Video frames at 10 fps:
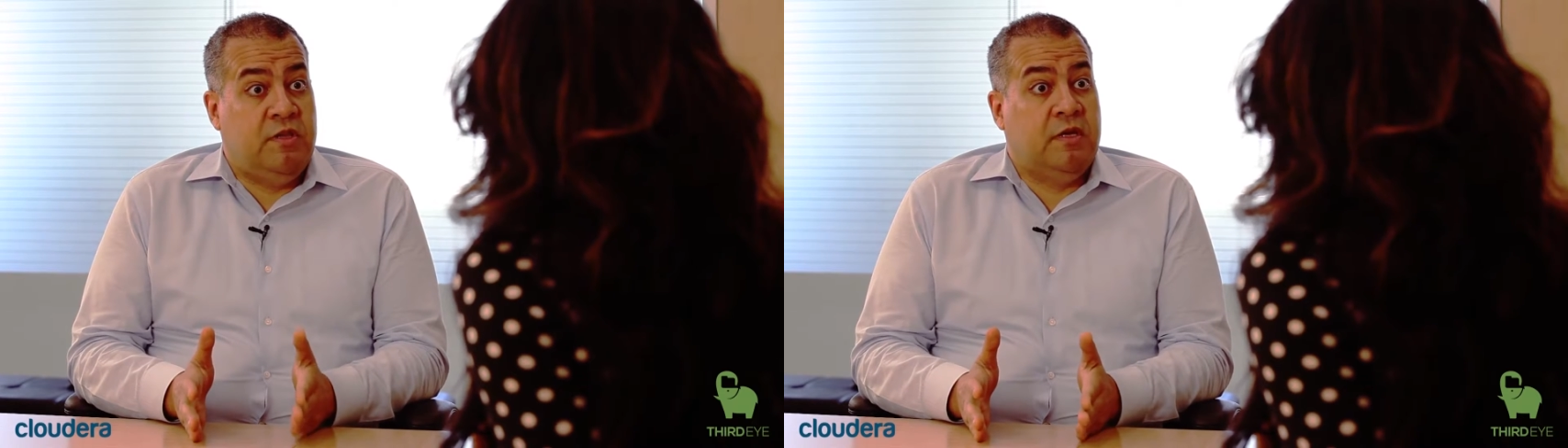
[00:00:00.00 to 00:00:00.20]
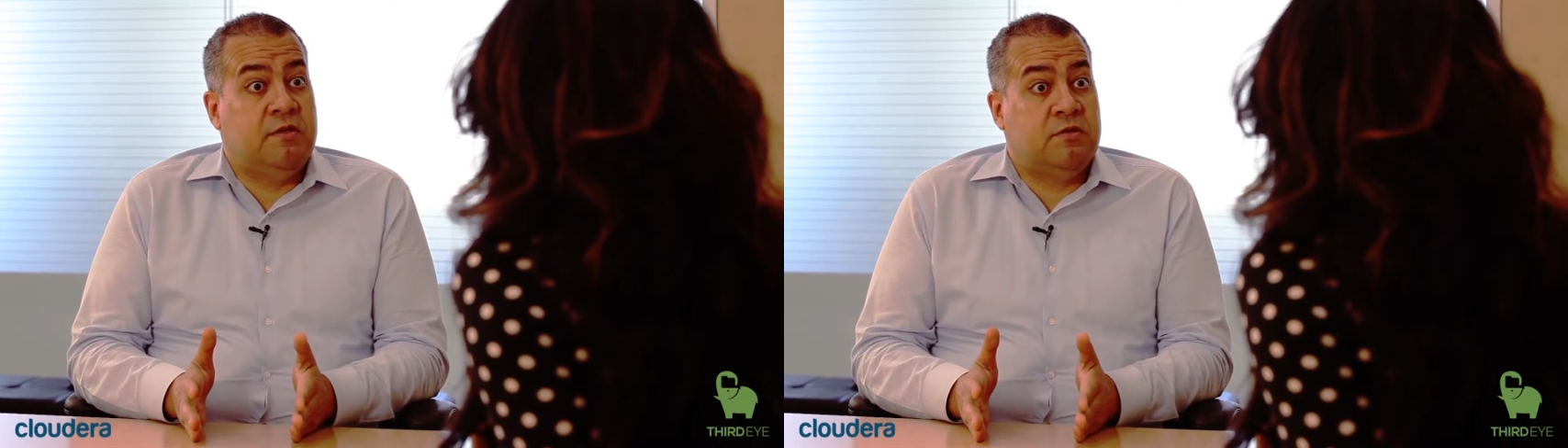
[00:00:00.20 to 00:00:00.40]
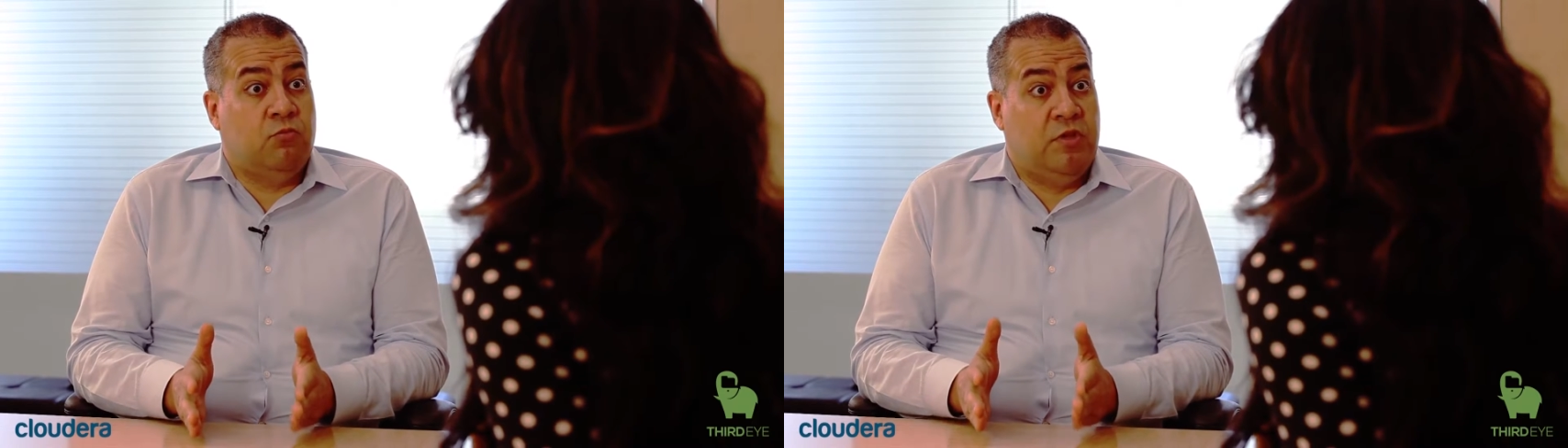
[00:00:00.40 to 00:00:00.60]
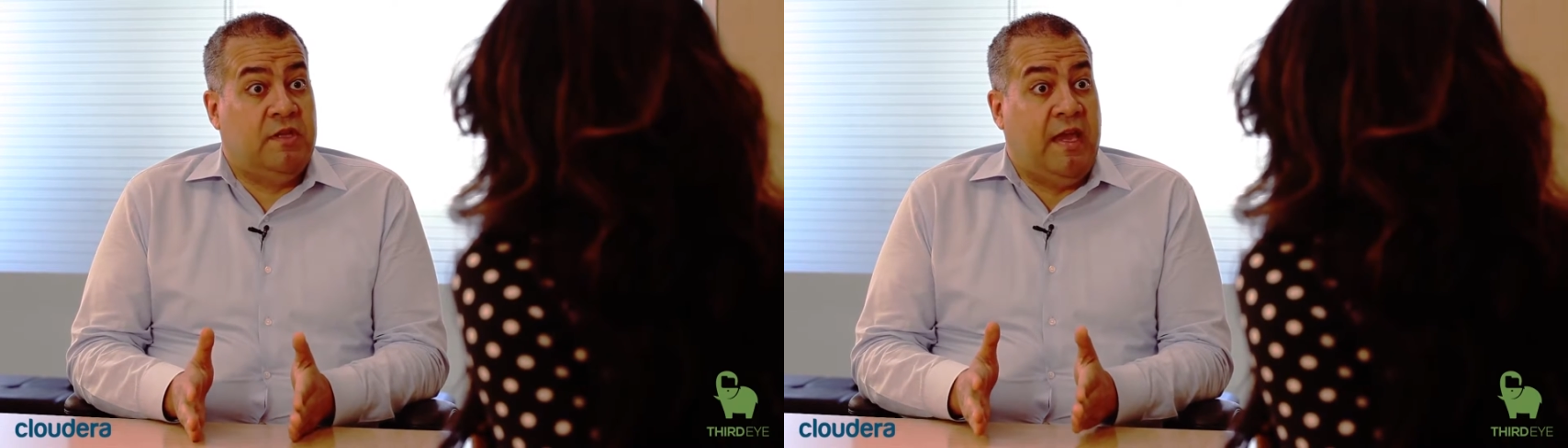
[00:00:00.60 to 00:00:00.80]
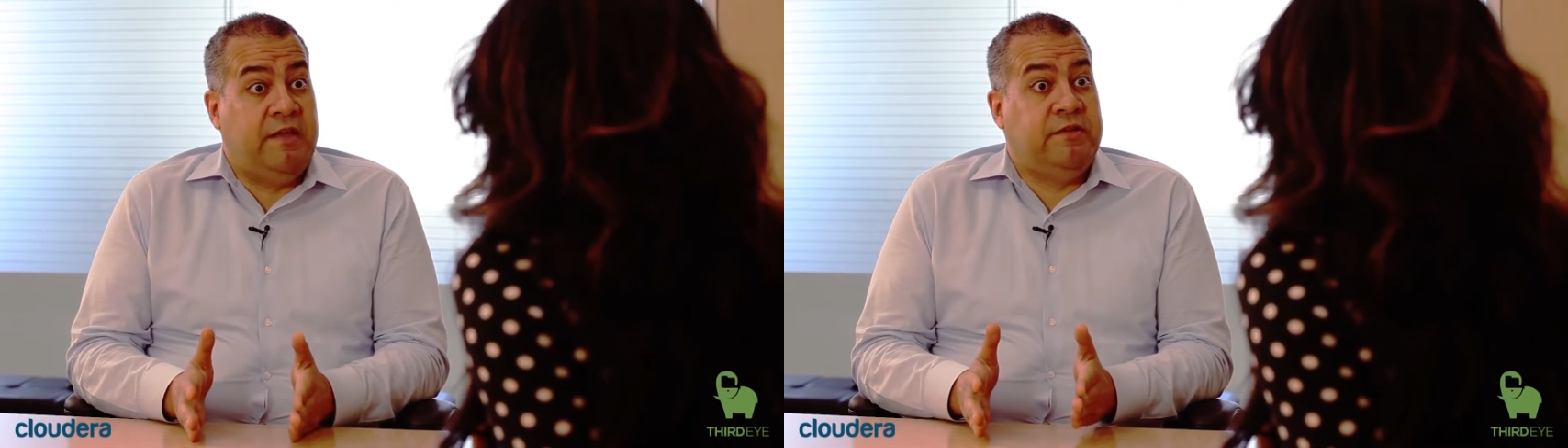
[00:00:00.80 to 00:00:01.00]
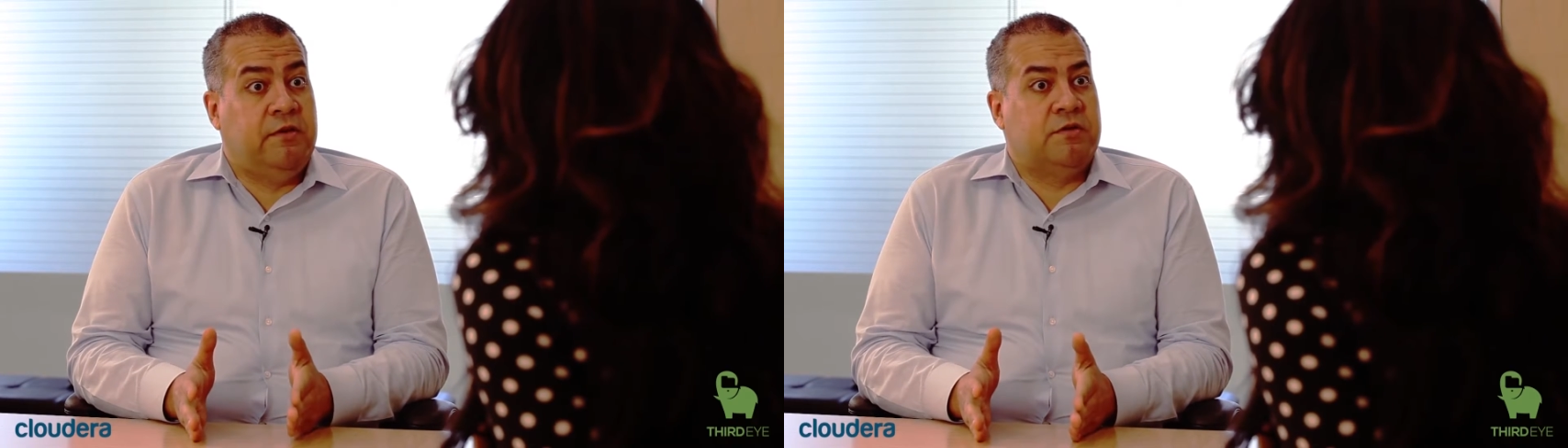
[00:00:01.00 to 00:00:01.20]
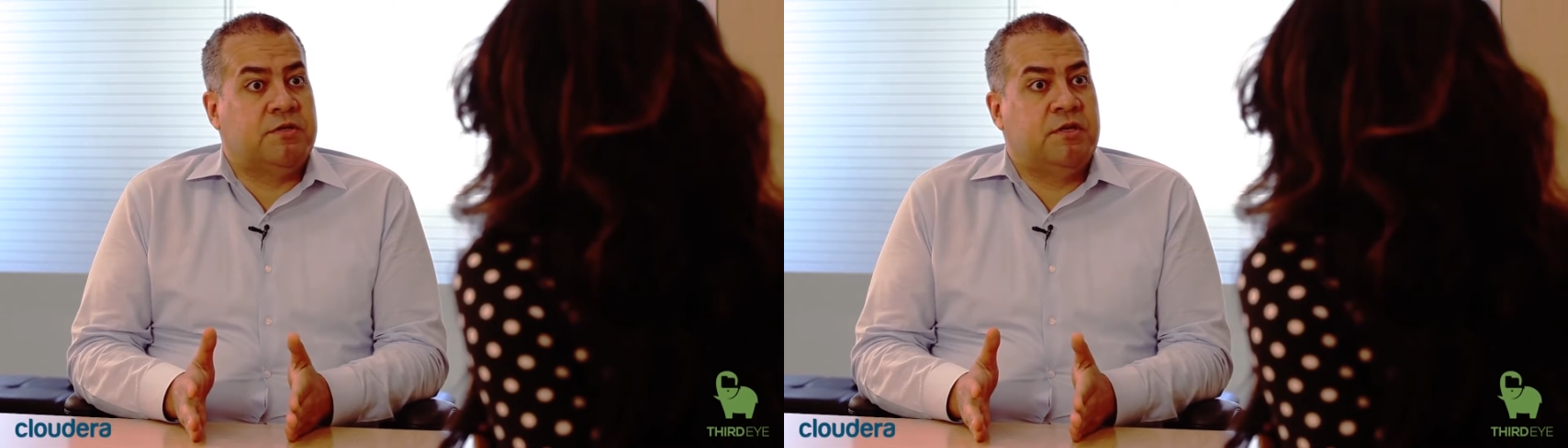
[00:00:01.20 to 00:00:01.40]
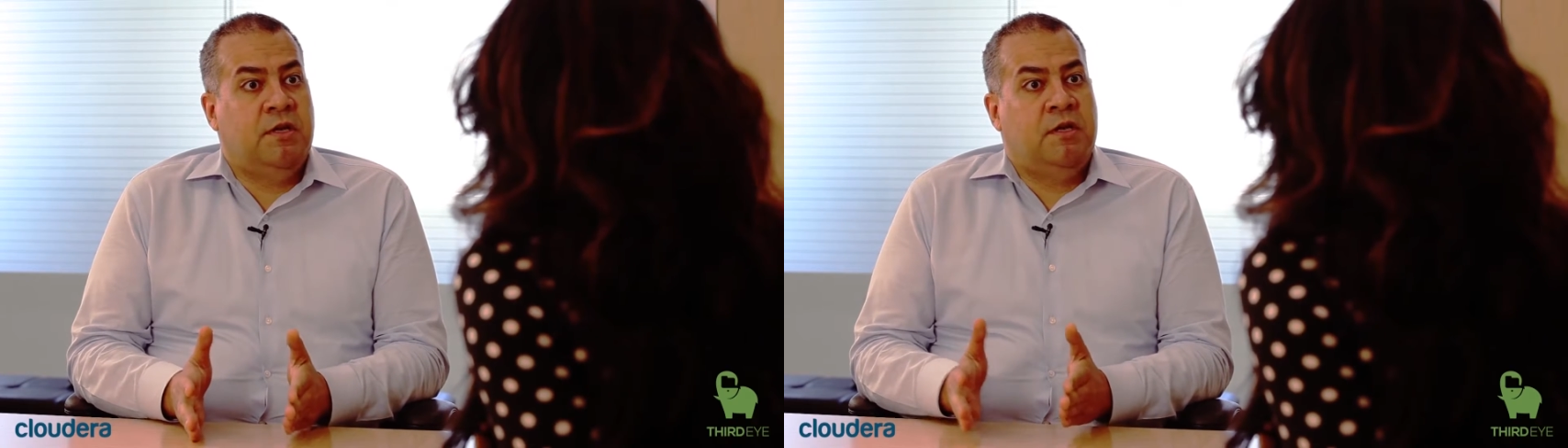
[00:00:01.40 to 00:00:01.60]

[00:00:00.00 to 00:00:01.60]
did within 8 years.